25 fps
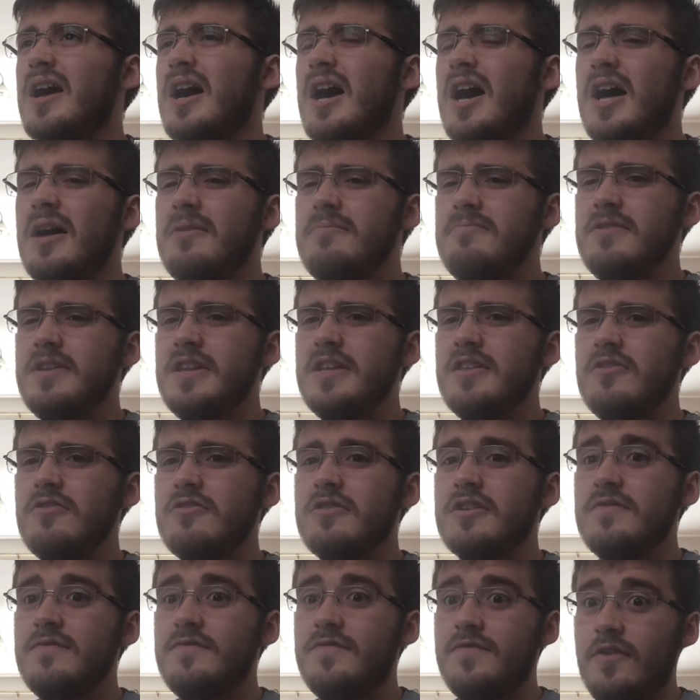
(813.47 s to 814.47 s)
I'm really
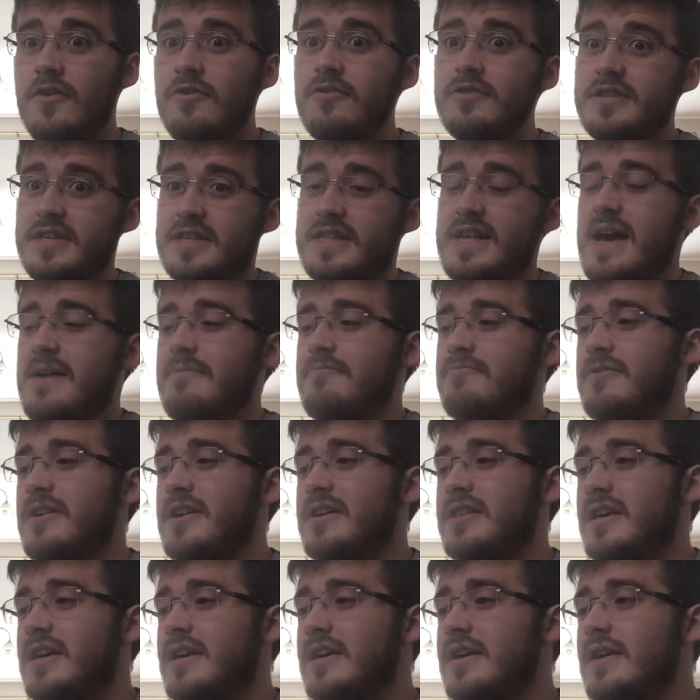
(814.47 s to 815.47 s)
looking forward to that,
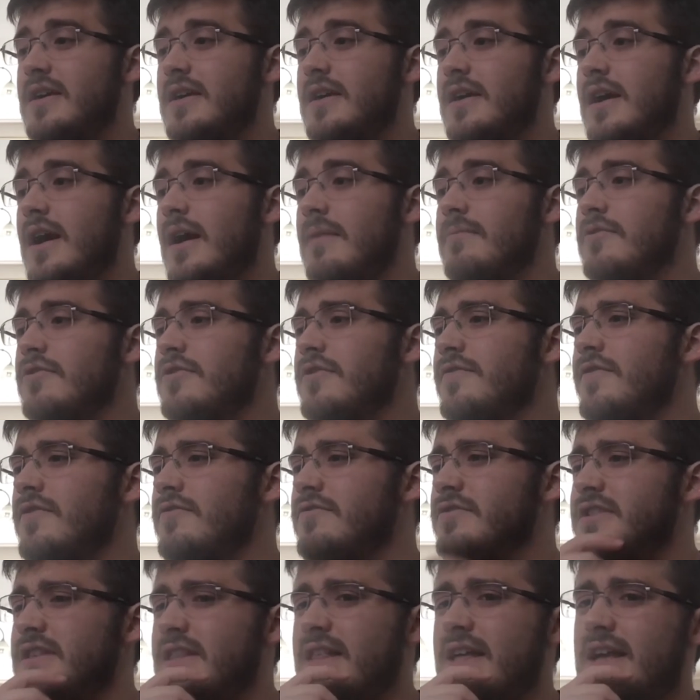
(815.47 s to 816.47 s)
really. I'm looking
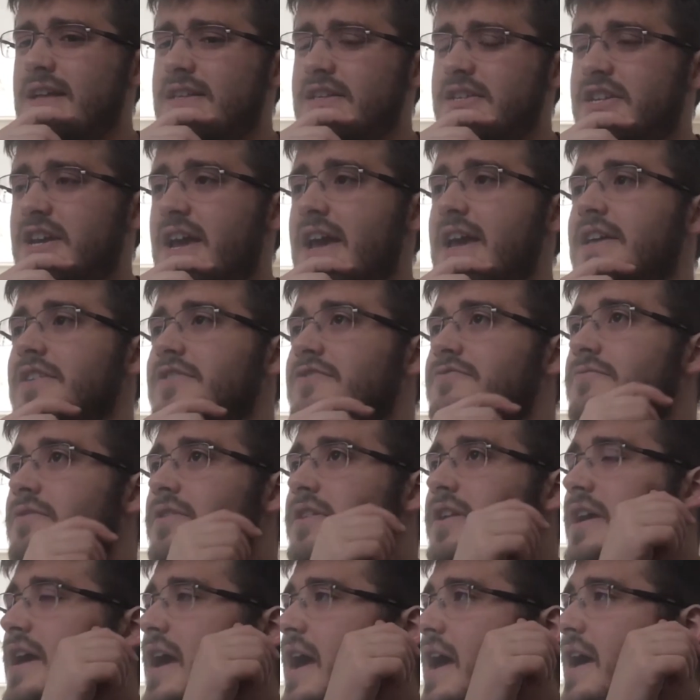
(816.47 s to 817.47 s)
forward to that change,
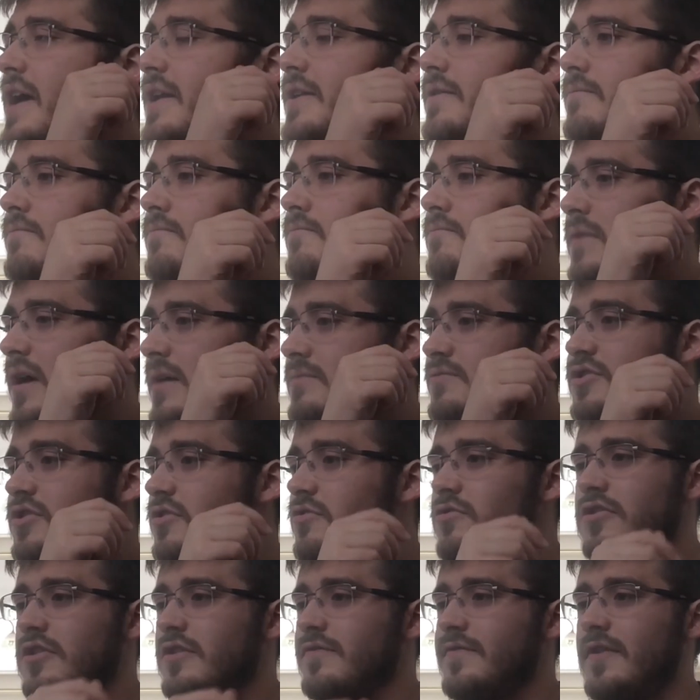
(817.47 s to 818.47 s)
really. And I'm
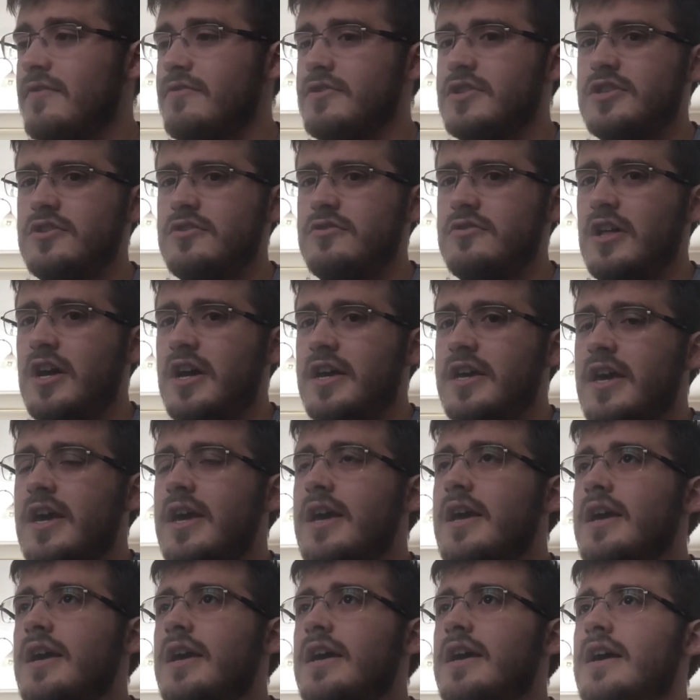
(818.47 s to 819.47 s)
still looking forward to, like,
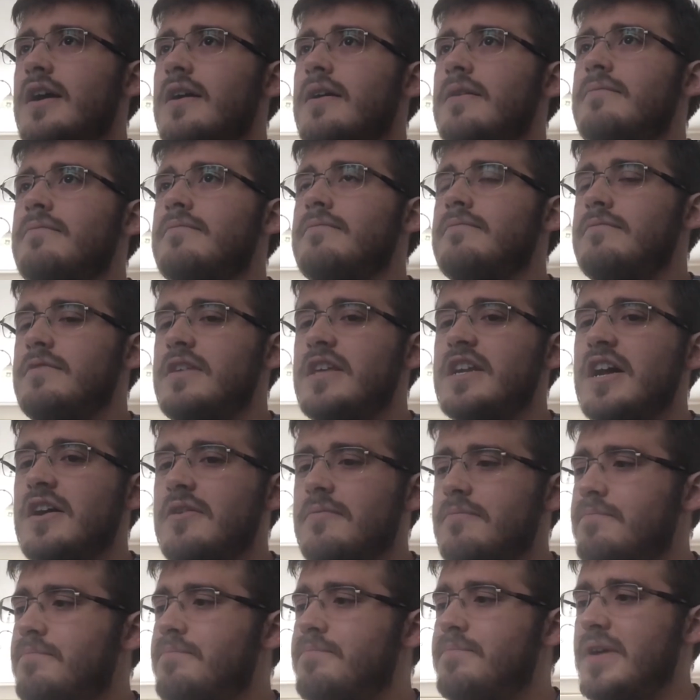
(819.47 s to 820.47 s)

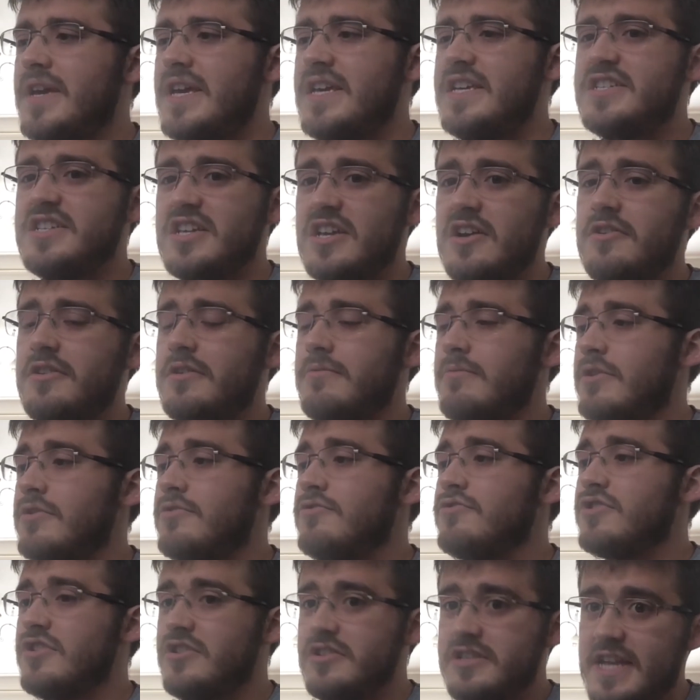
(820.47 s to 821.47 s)
B's the only one
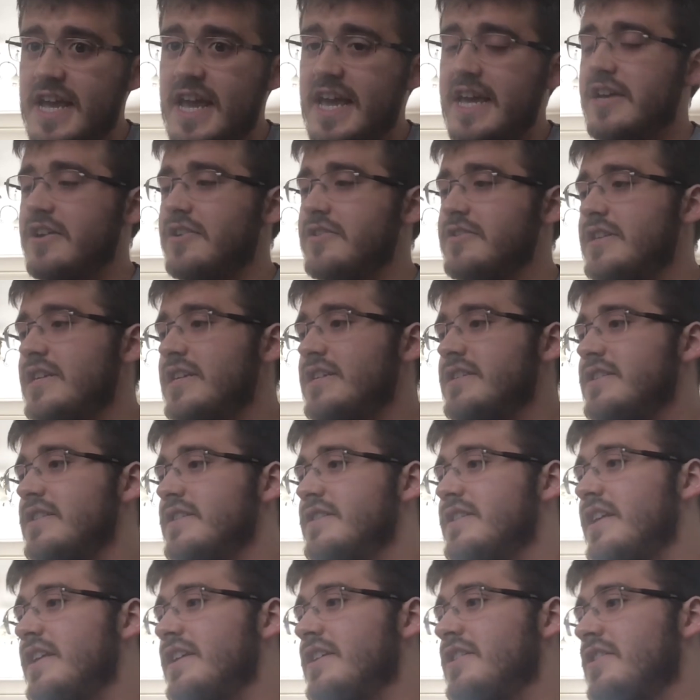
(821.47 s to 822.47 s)
who's going to take on these
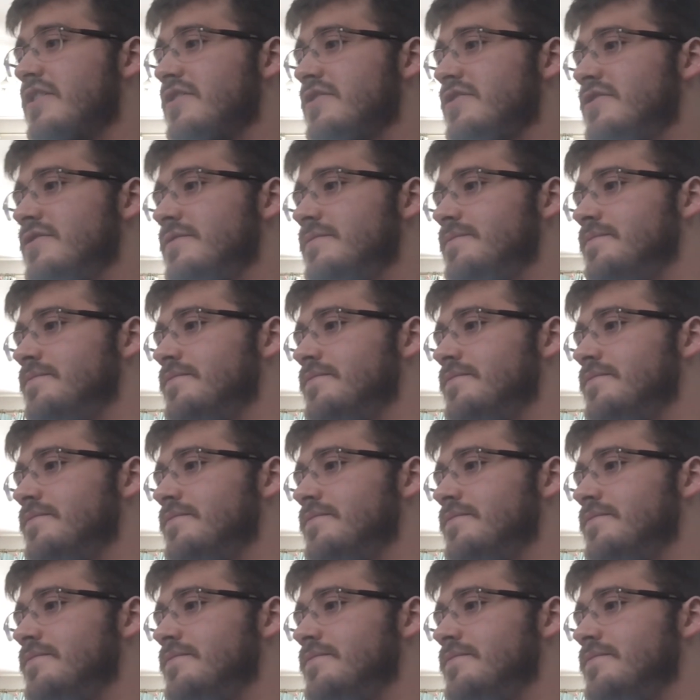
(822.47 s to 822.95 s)
Decepticons.